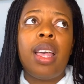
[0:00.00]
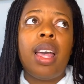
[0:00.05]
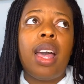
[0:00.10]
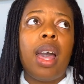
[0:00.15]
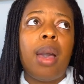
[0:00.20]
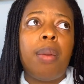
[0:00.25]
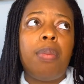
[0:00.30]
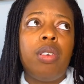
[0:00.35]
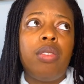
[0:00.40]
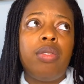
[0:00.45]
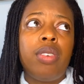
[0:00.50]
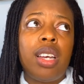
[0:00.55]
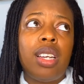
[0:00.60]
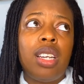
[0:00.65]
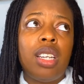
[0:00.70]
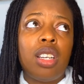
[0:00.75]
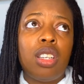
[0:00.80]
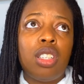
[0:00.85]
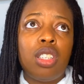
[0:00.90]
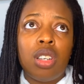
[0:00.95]
I
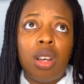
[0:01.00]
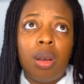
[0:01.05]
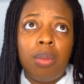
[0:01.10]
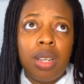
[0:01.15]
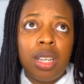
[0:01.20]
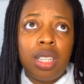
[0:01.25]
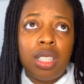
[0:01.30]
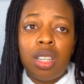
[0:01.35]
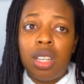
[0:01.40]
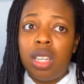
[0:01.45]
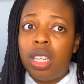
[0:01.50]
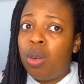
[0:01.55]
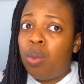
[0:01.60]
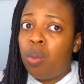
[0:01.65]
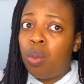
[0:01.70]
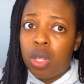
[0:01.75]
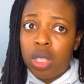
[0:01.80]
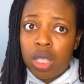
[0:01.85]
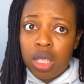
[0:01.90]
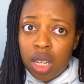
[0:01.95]
provided a job letter. It
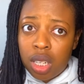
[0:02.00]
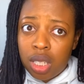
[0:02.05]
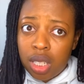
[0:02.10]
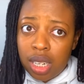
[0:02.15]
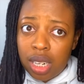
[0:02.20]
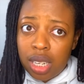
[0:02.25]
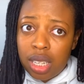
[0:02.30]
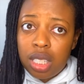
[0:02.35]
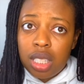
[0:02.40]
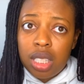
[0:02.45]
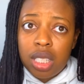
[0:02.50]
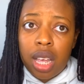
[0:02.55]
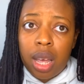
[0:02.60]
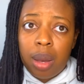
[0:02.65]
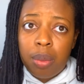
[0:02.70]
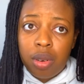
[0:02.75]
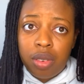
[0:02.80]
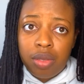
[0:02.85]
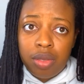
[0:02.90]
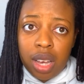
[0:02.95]
wasn't on the list. I
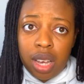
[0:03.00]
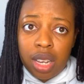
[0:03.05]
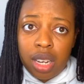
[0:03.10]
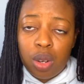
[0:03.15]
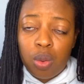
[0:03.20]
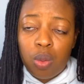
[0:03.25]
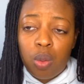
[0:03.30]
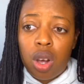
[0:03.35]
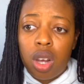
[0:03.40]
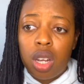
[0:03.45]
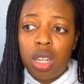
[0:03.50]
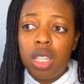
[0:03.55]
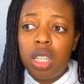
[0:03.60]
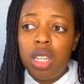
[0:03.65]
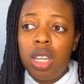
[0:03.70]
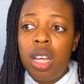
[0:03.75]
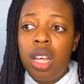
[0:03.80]
provided one.